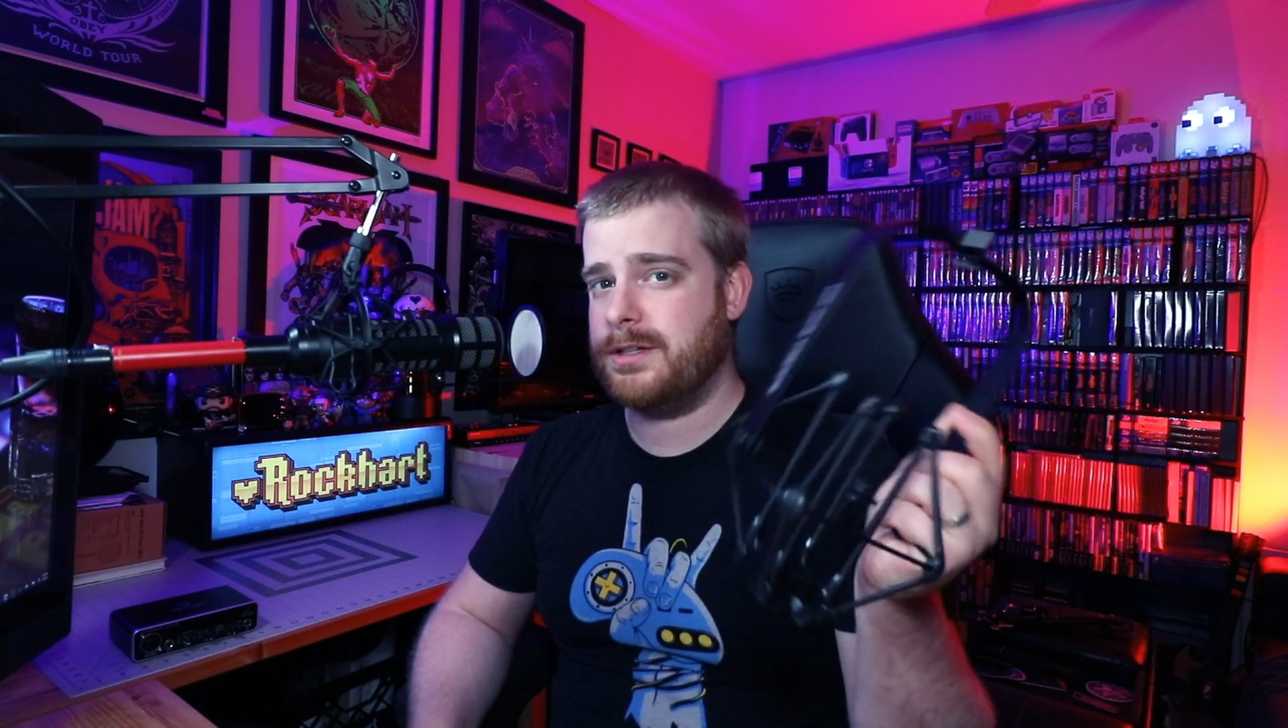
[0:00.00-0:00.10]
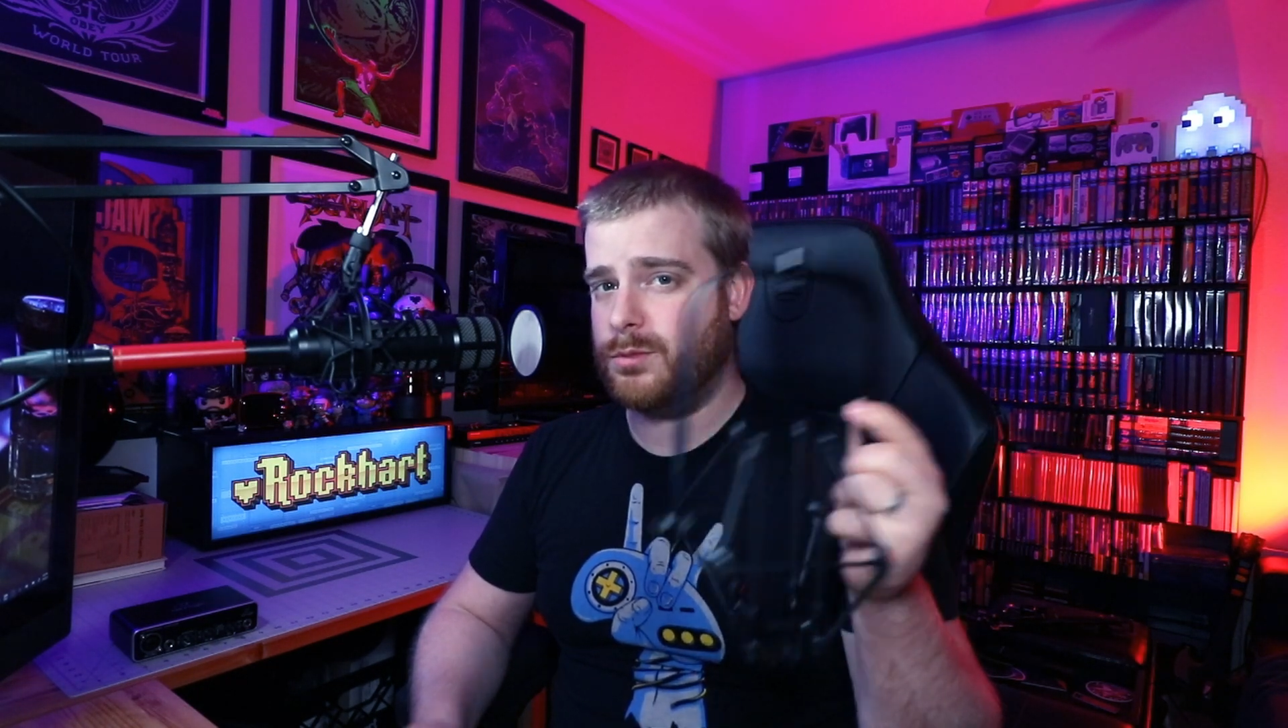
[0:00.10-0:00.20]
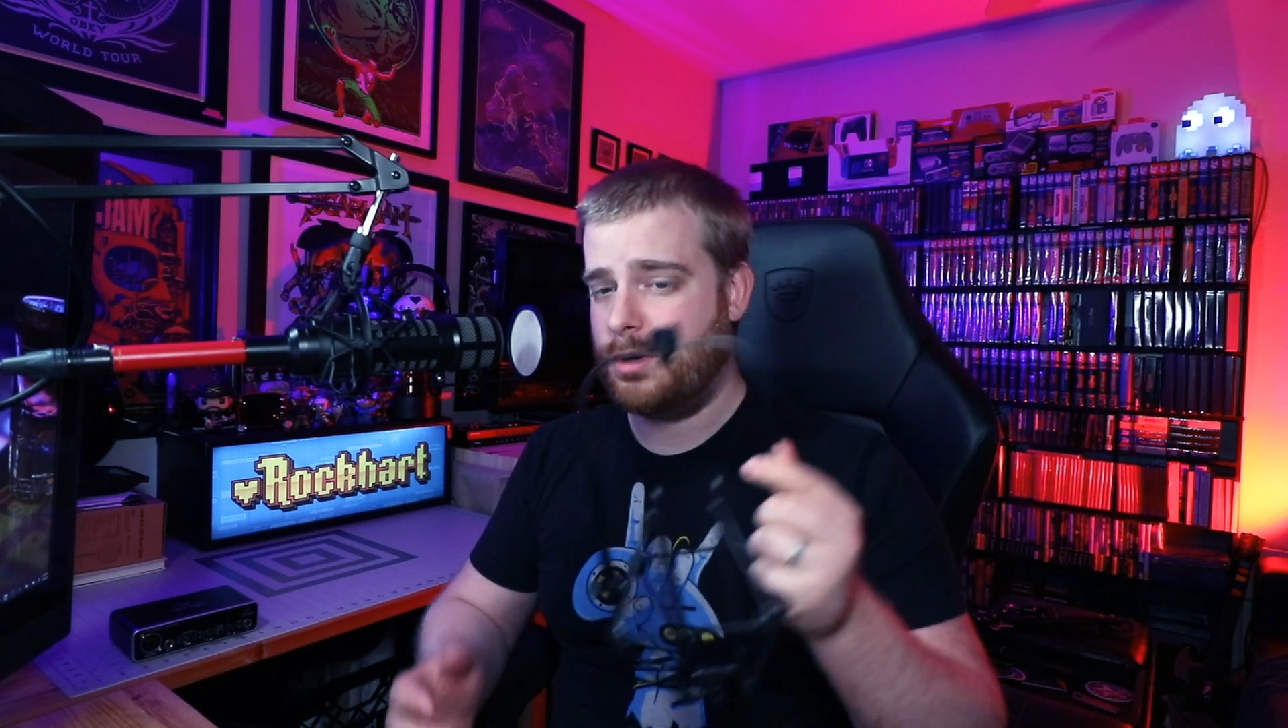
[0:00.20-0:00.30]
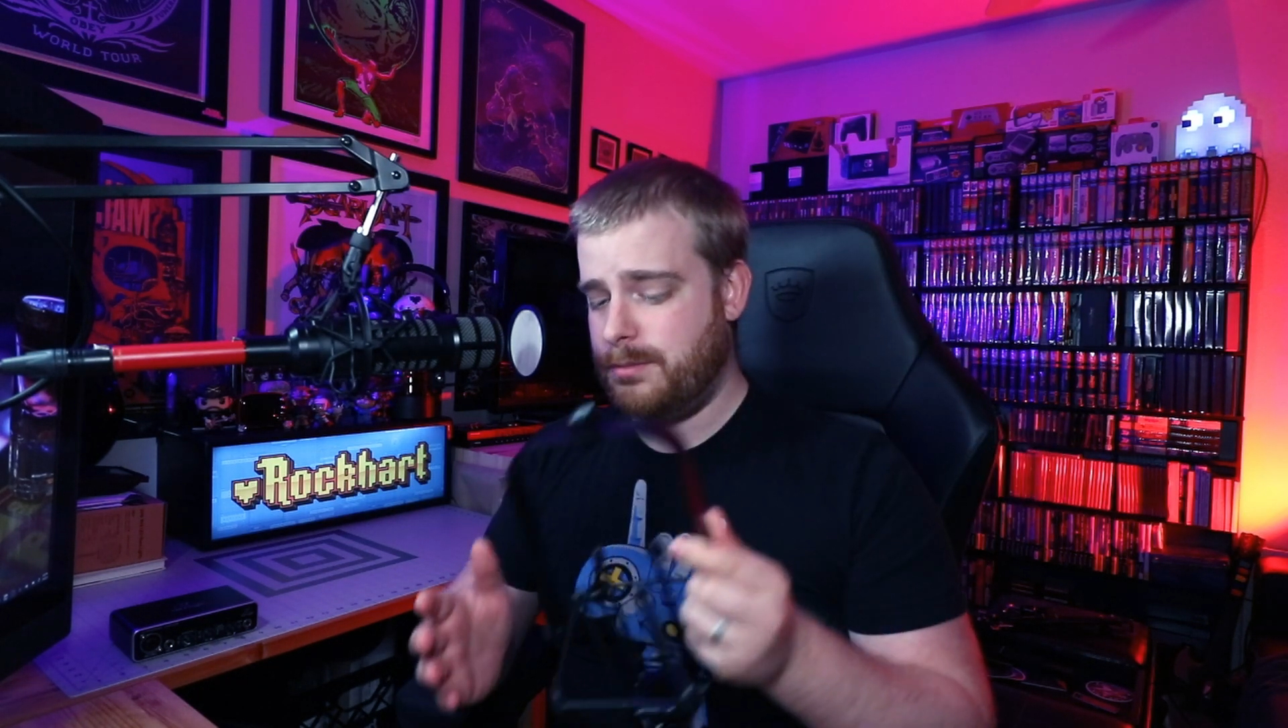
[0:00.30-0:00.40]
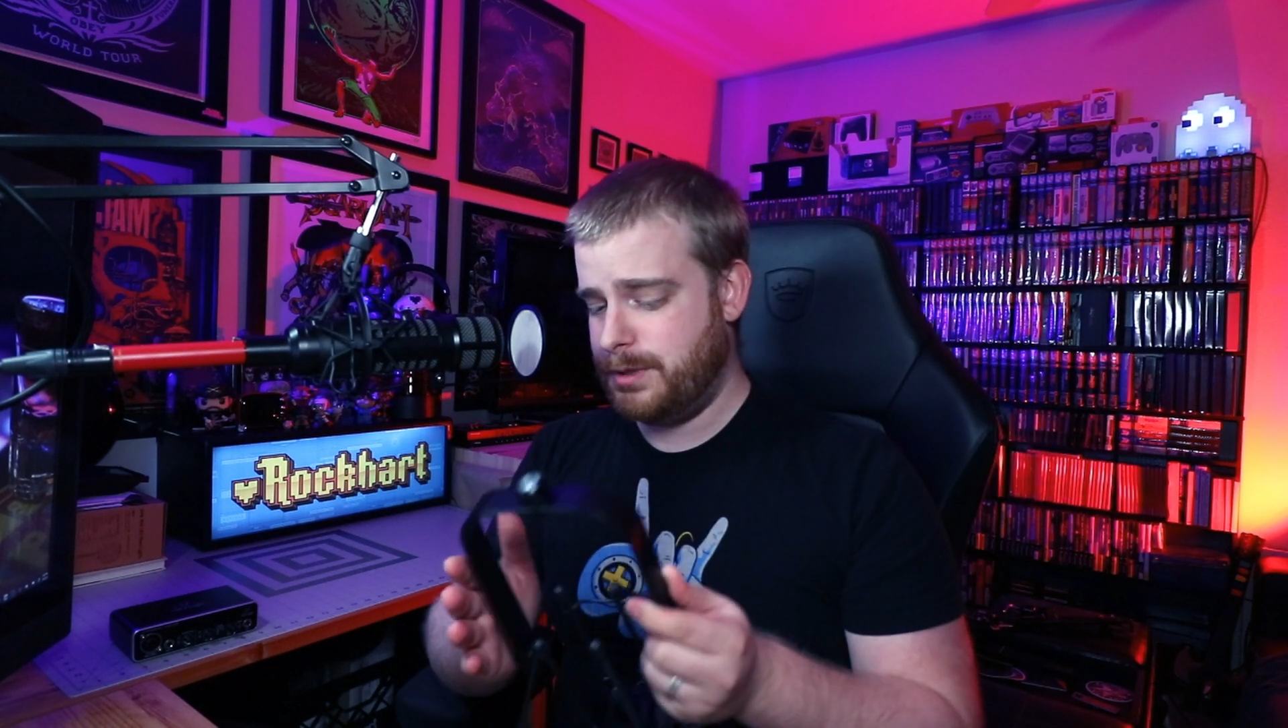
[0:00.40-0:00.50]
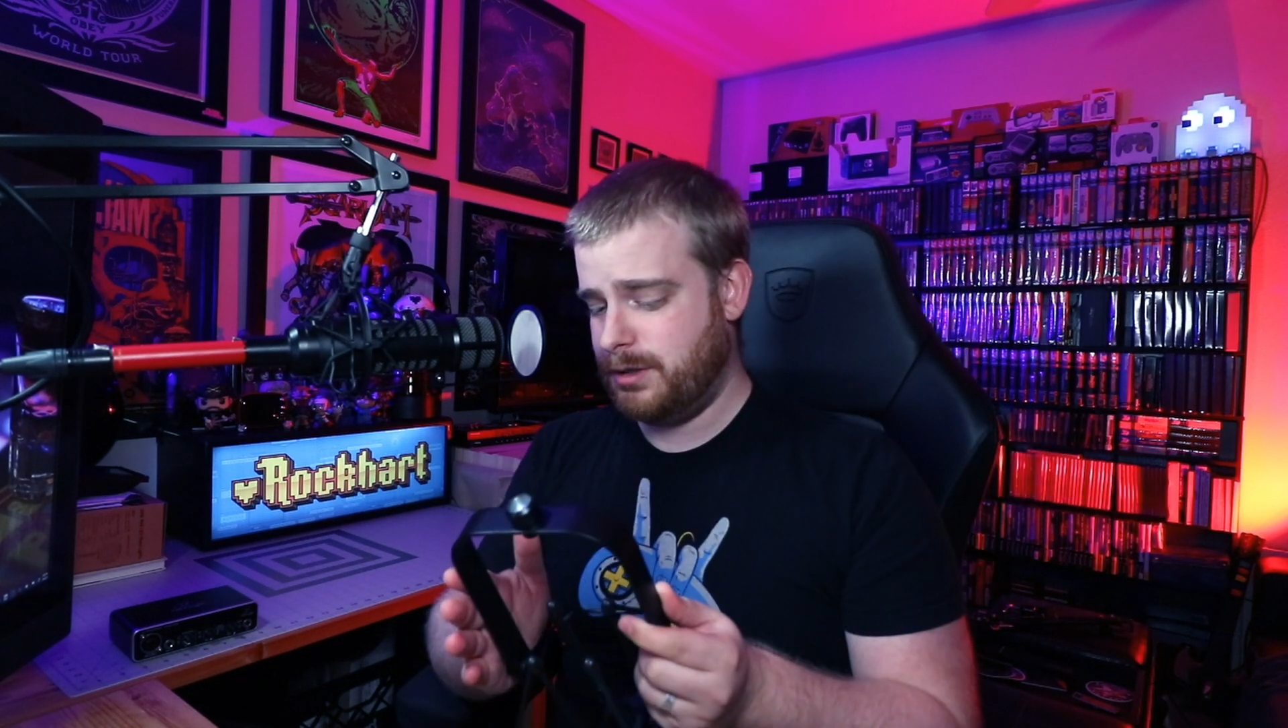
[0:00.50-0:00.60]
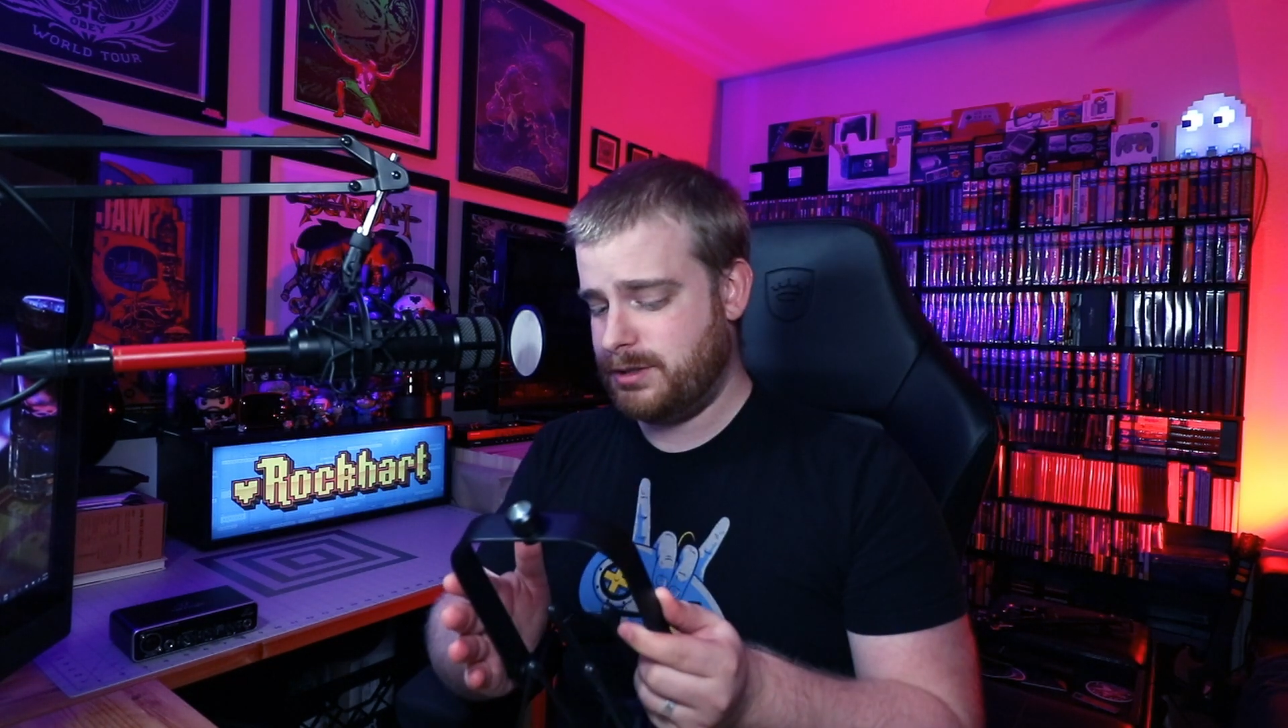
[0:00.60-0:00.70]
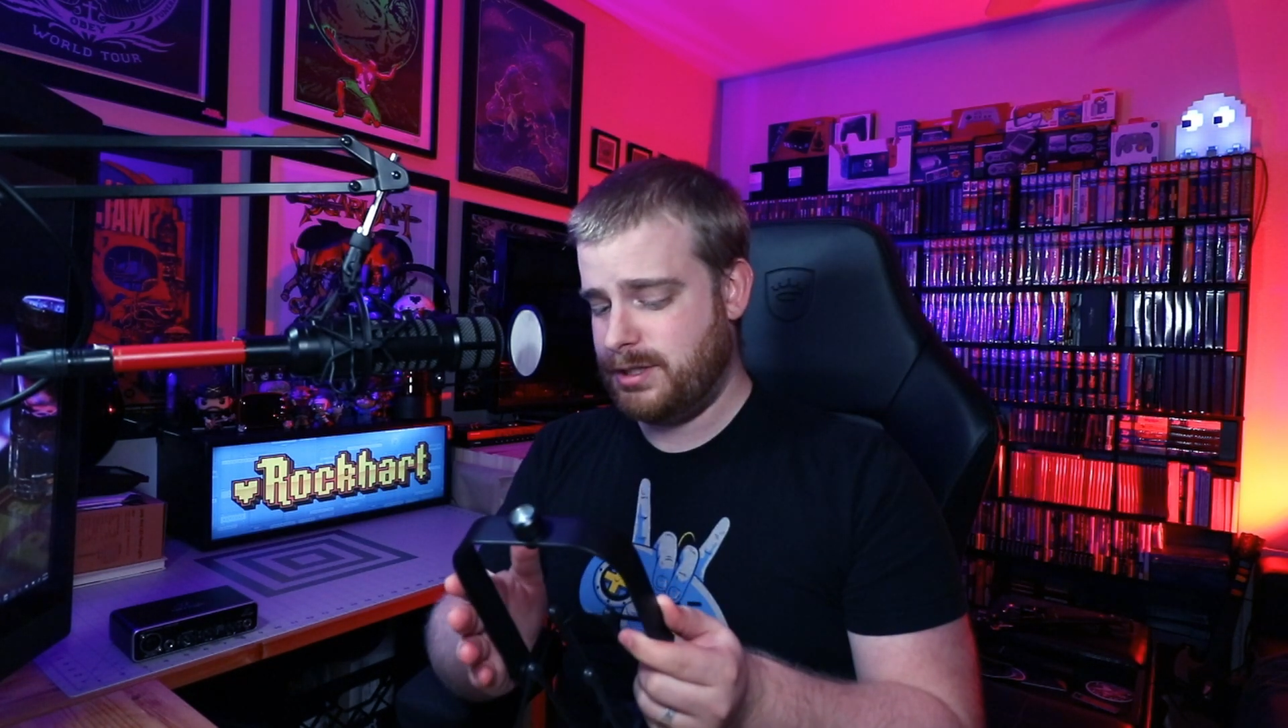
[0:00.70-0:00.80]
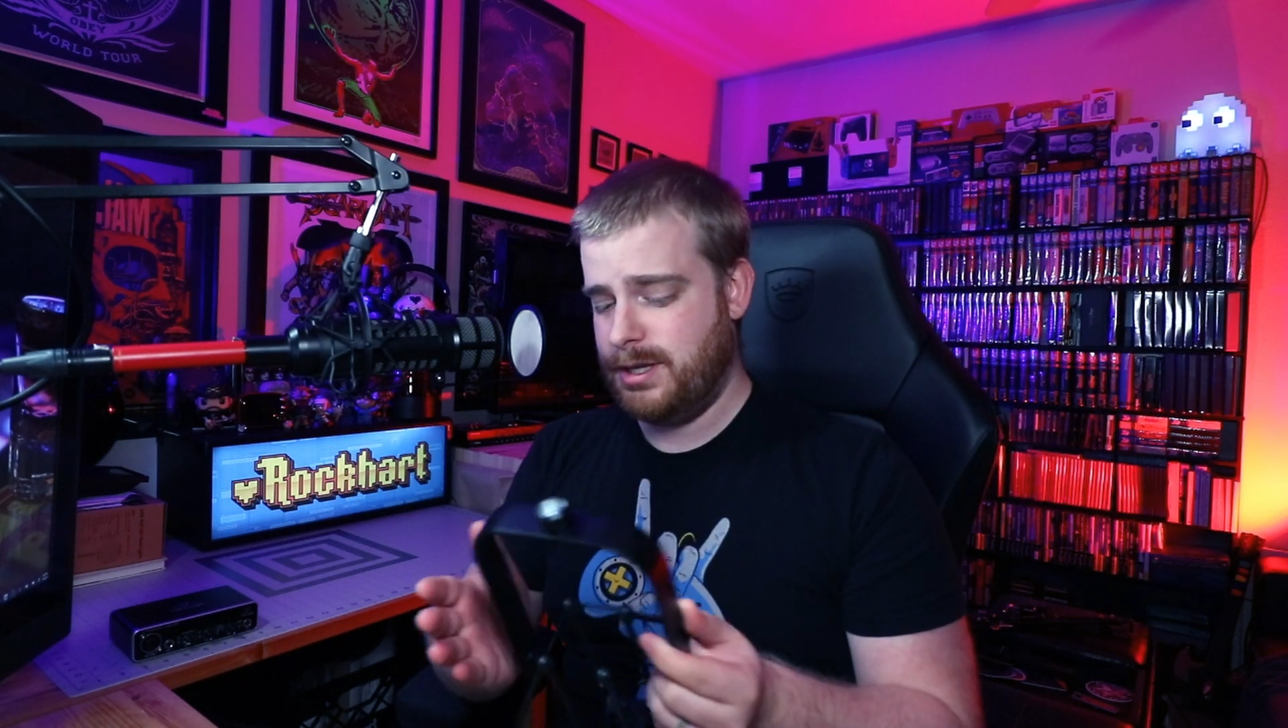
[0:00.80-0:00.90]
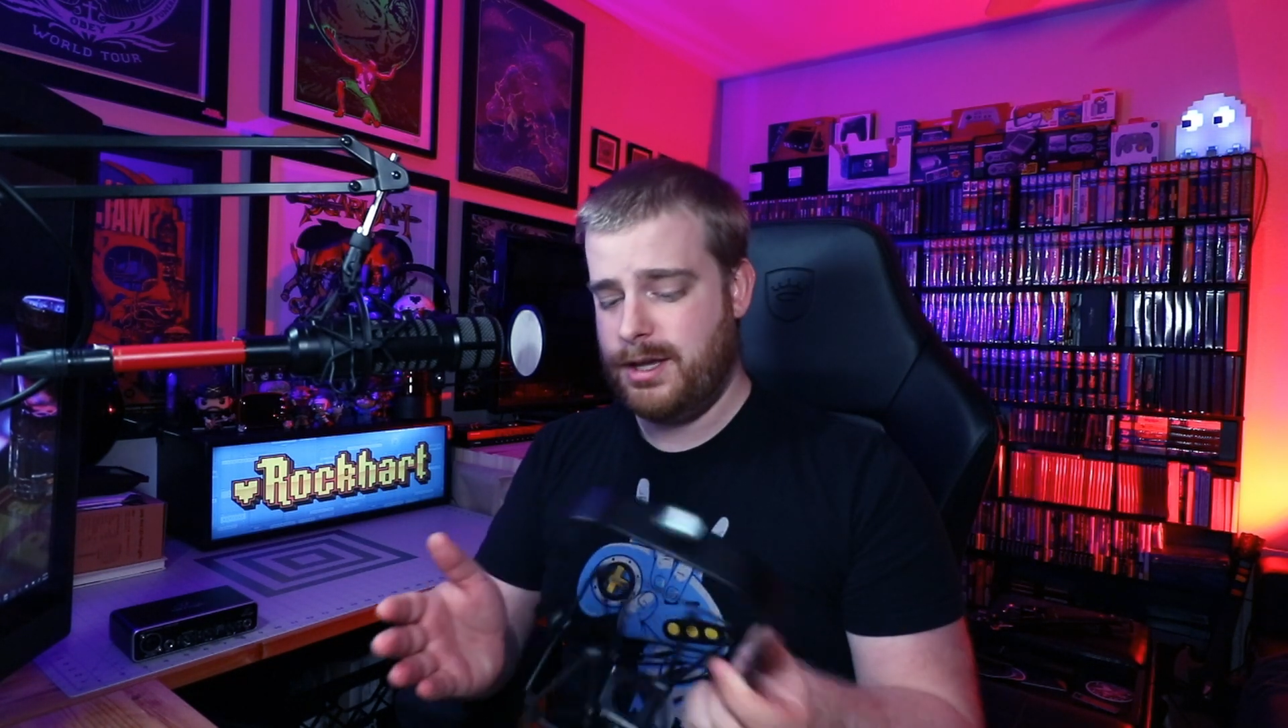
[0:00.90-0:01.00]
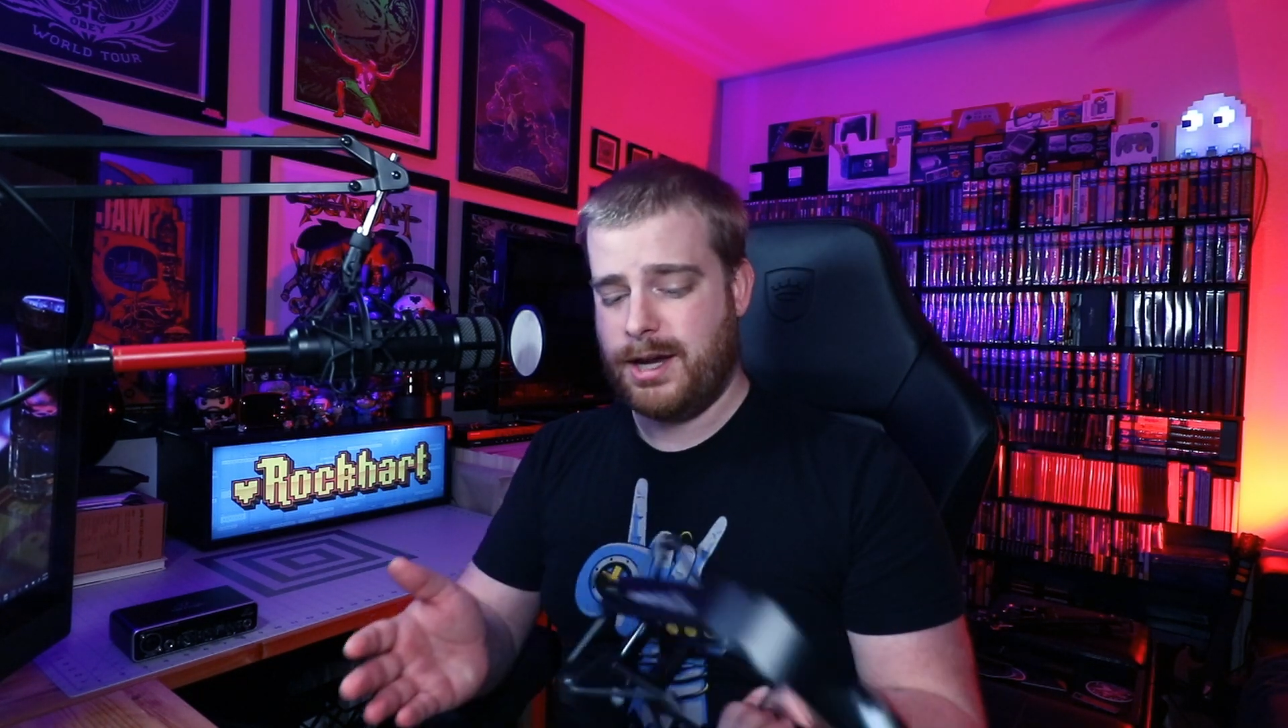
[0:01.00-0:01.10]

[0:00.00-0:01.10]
It's well built.